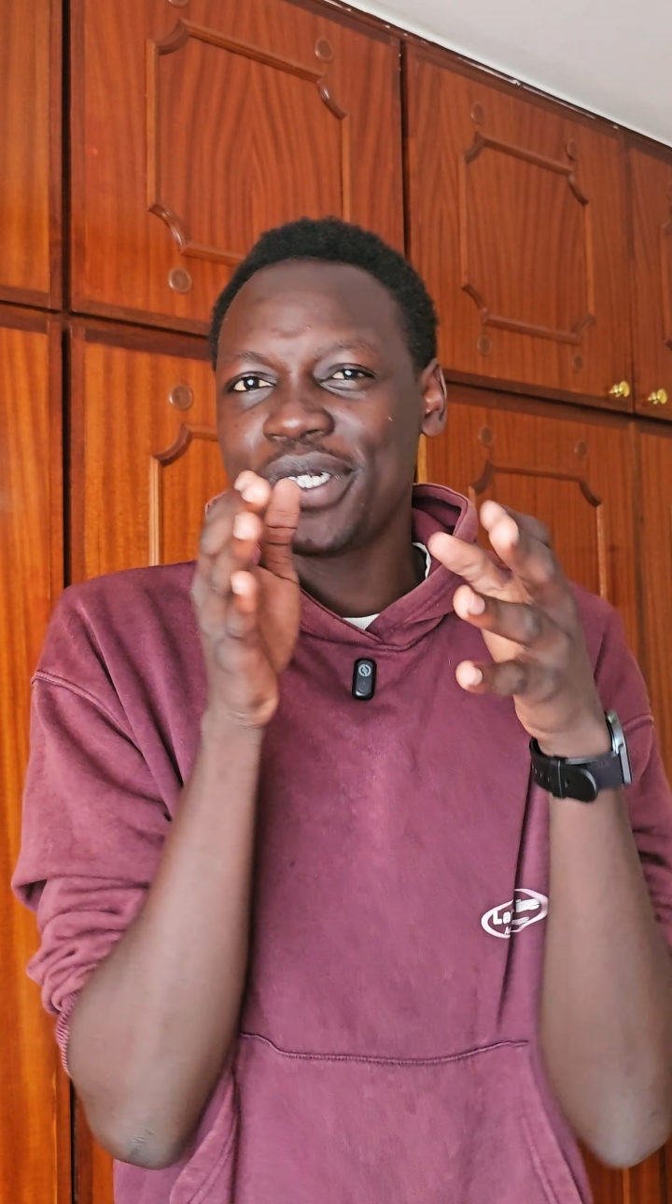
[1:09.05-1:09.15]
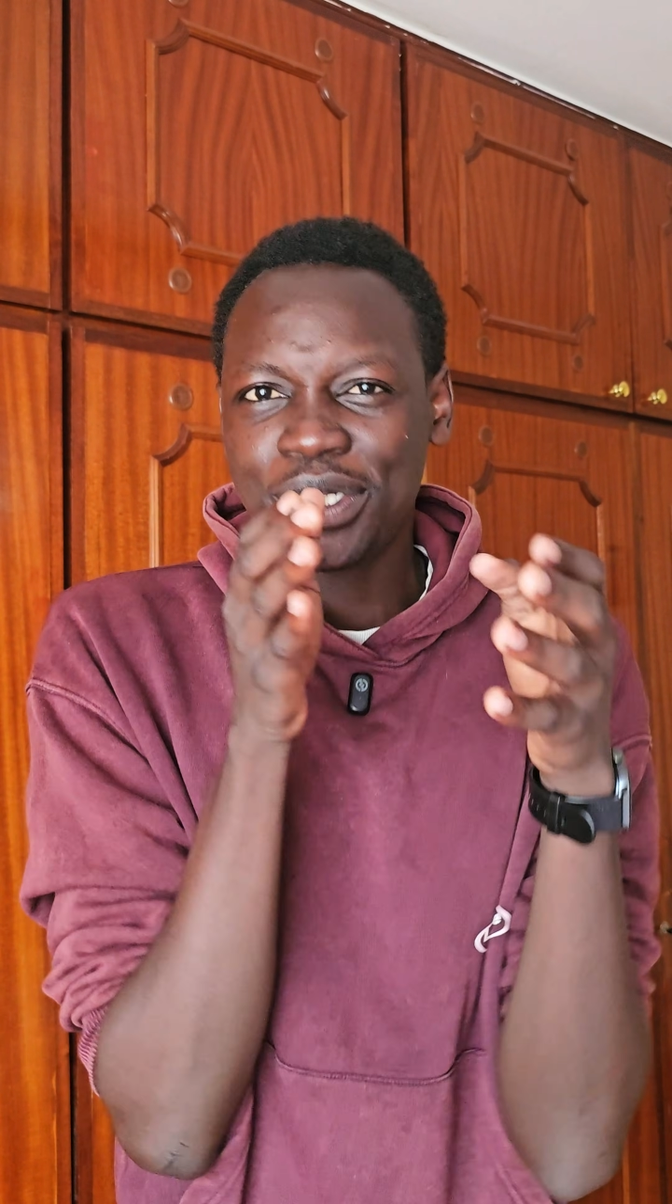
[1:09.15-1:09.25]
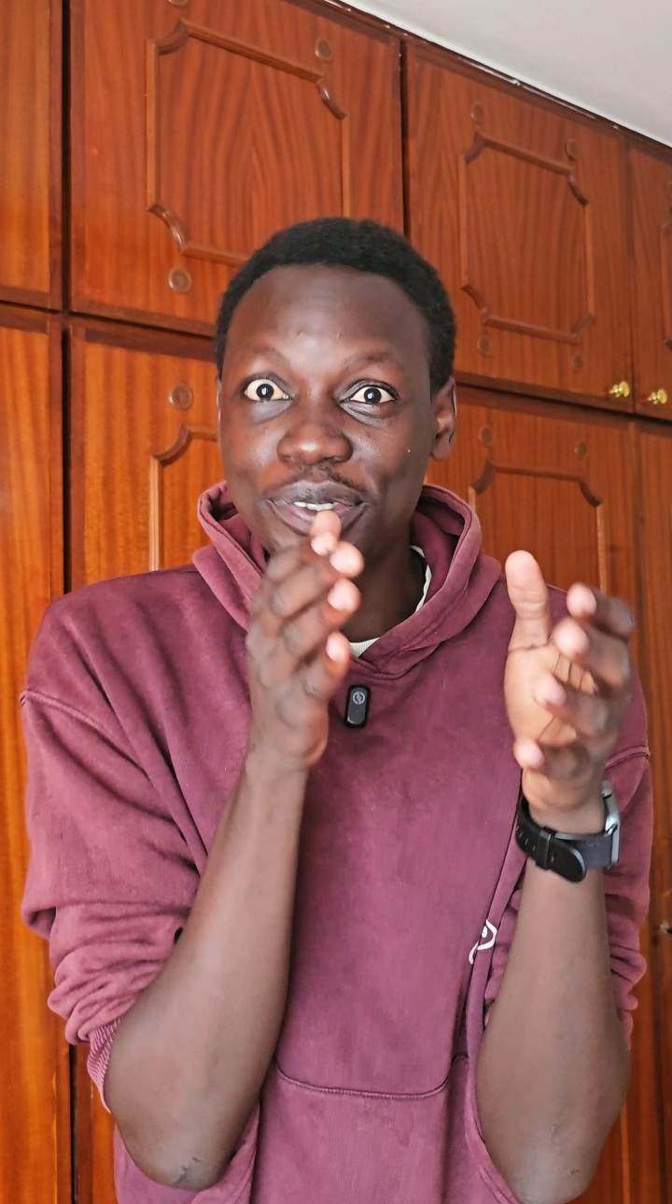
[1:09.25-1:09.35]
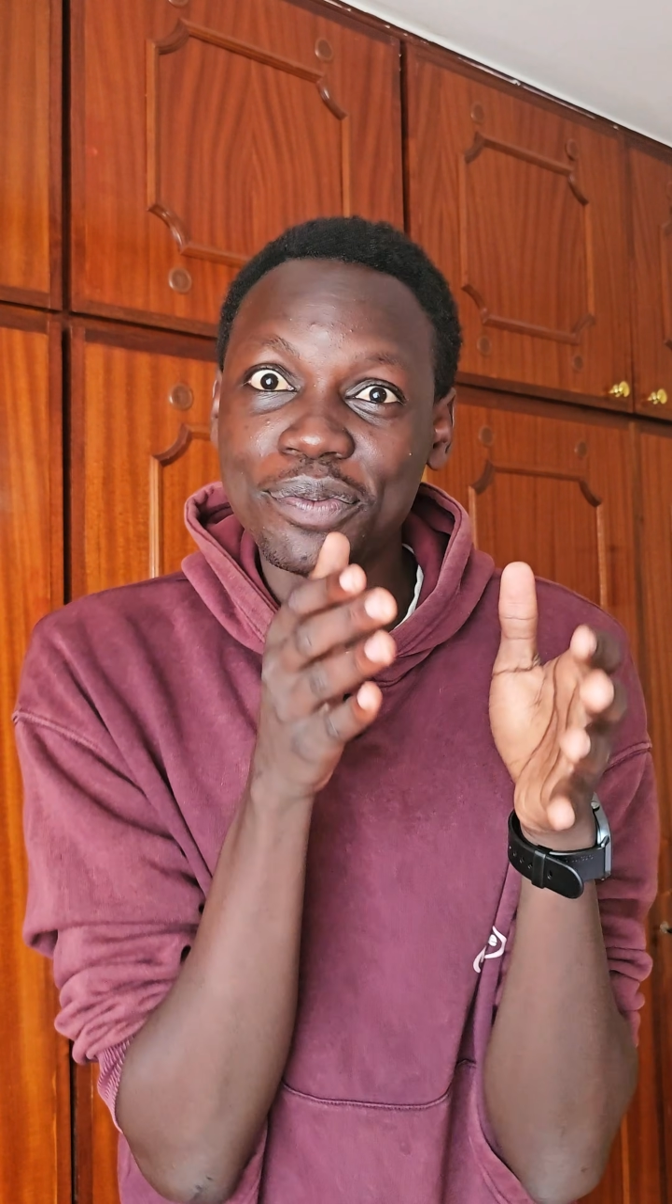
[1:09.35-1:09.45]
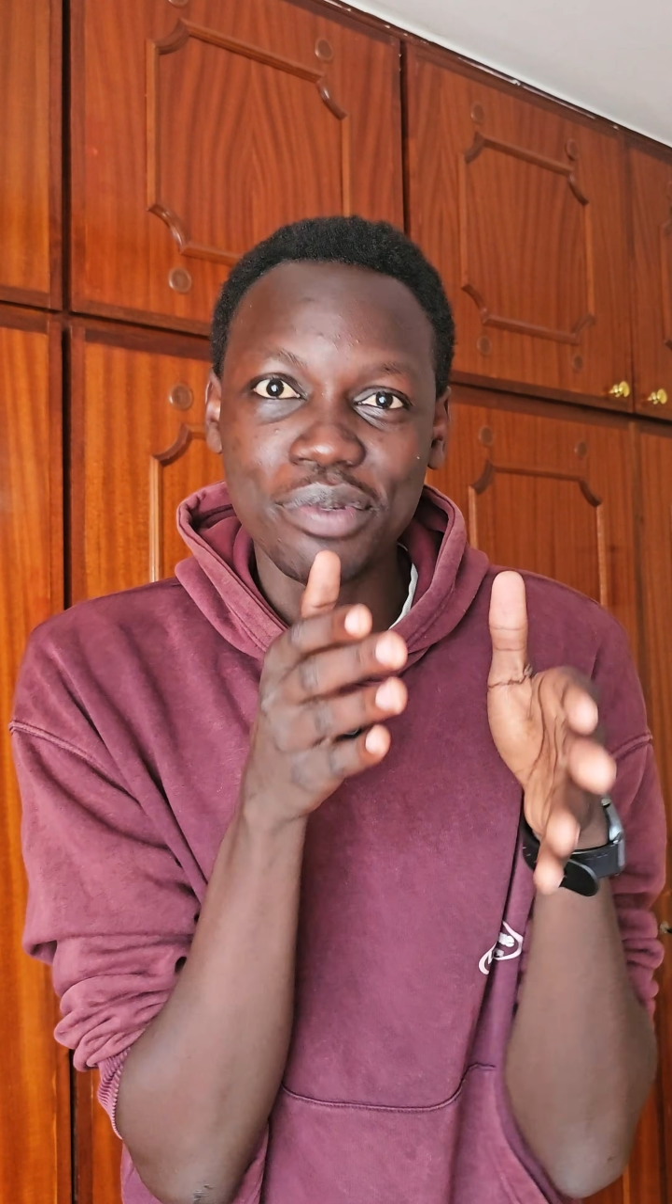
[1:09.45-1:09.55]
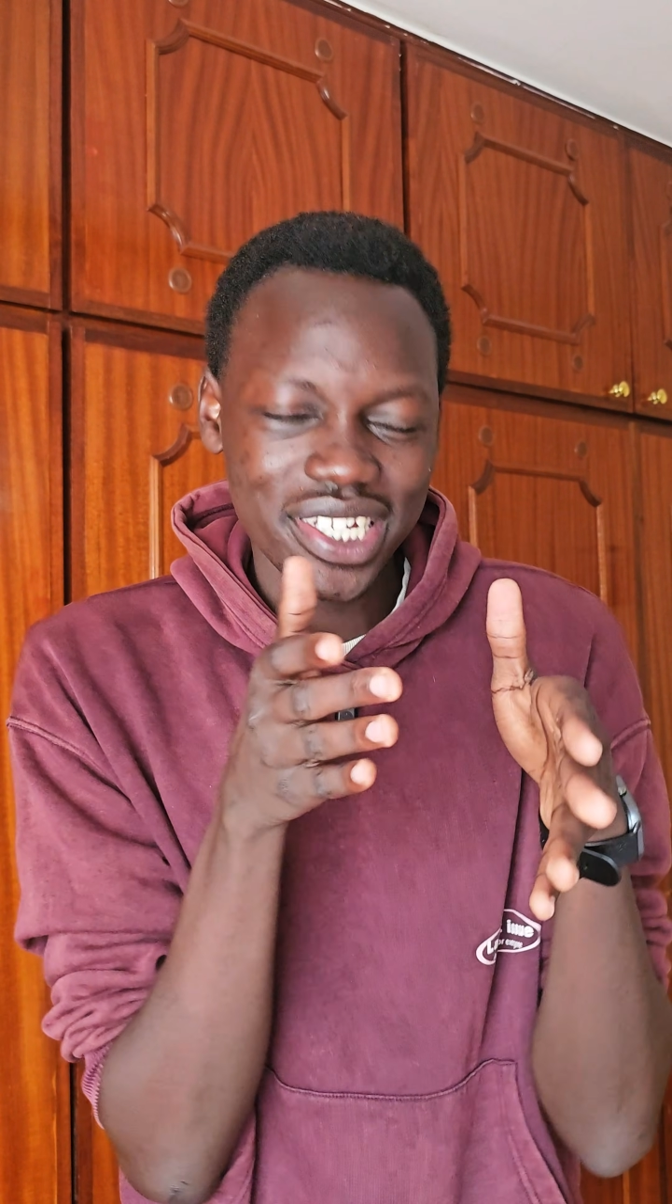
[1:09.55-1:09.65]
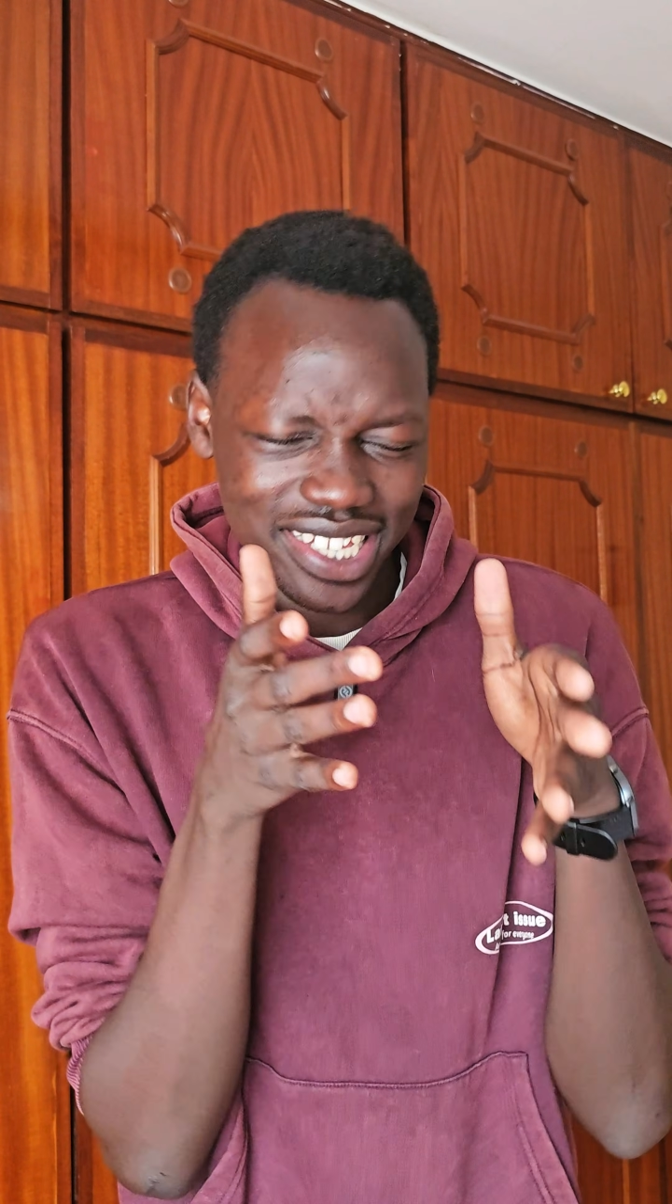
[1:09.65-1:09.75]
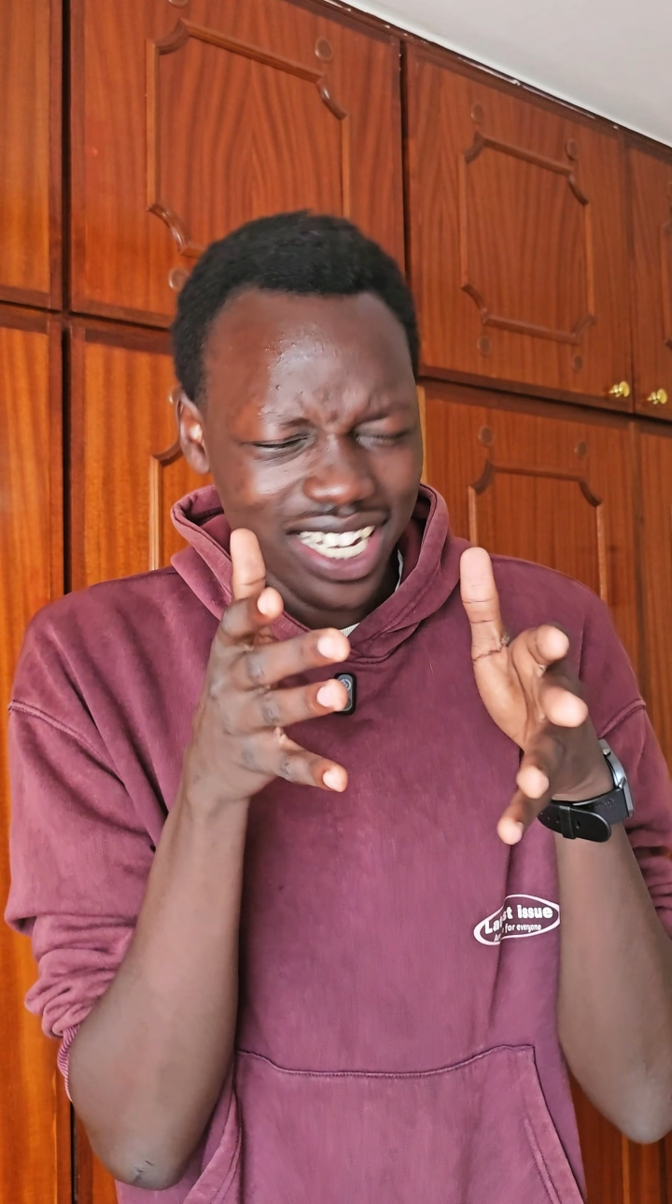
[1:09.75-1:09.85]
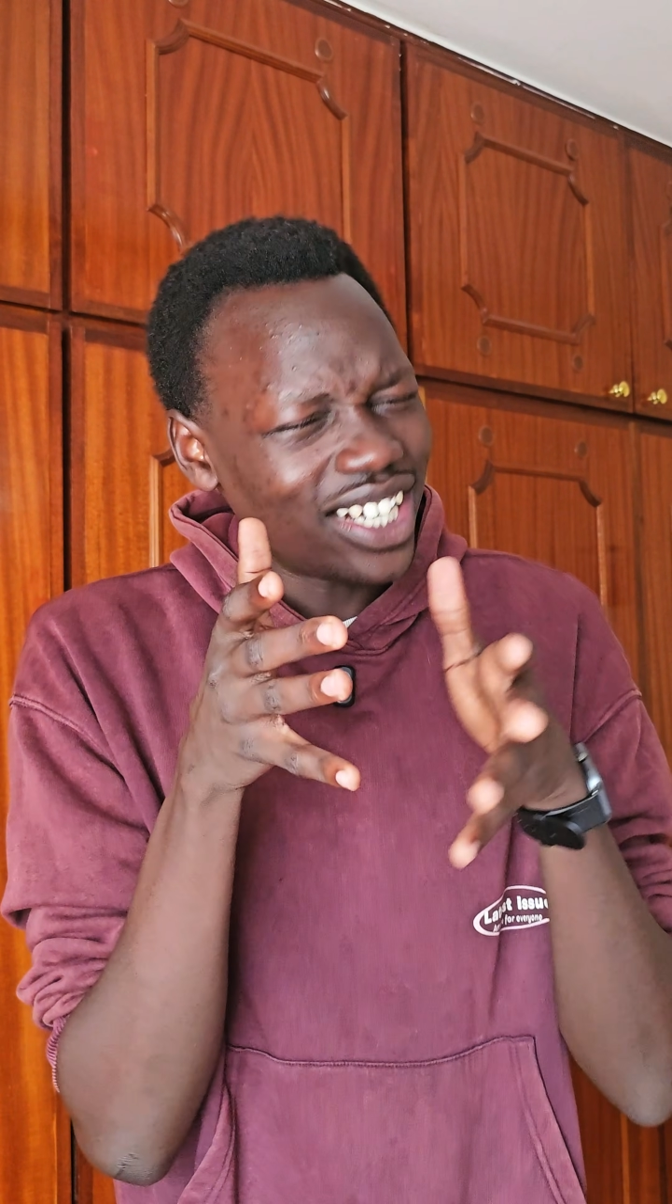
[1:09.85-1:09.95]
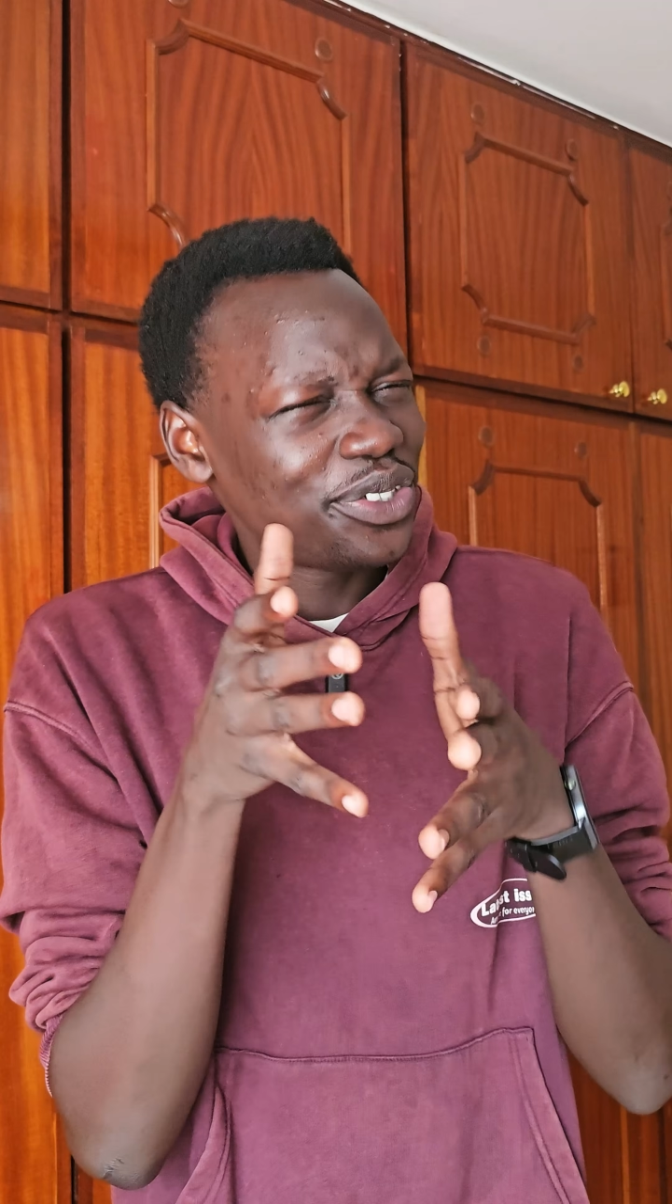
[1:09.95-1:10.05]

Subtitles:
to bring the car